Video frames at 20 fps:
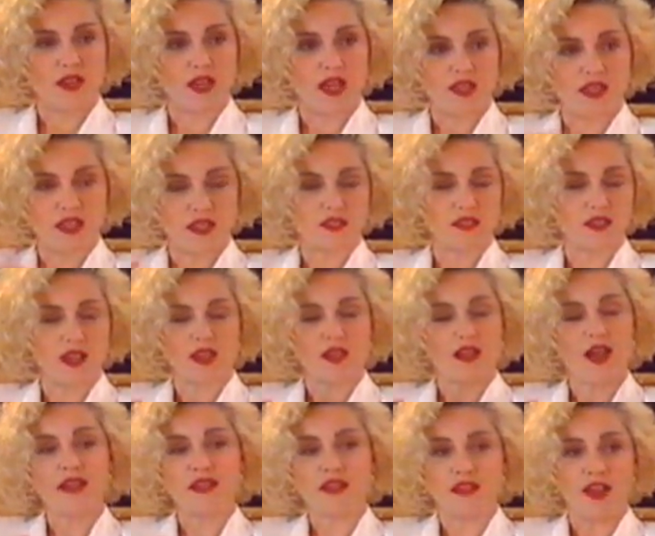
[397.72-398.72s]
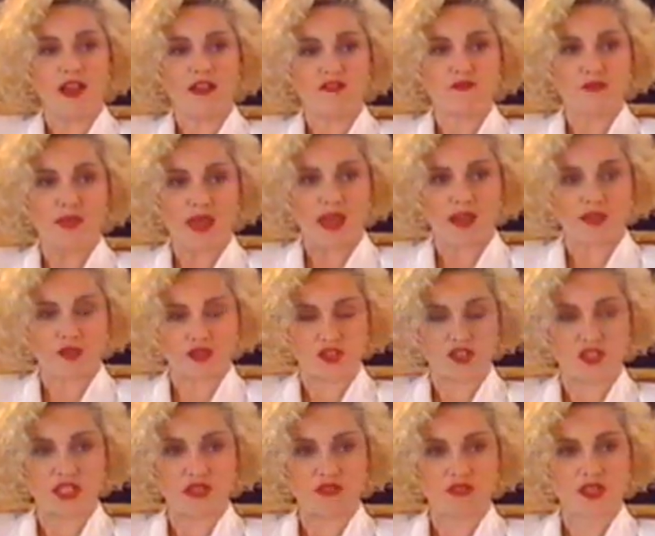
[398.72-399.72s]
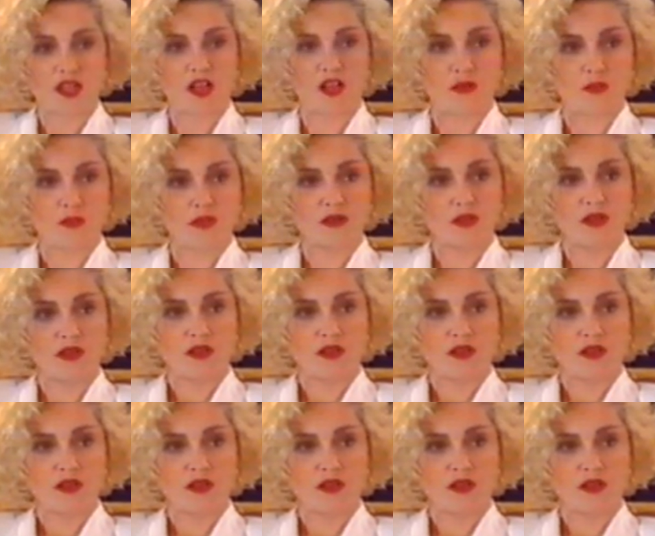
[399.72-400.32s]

and his. Like, I didn't have Pat or Steve's help.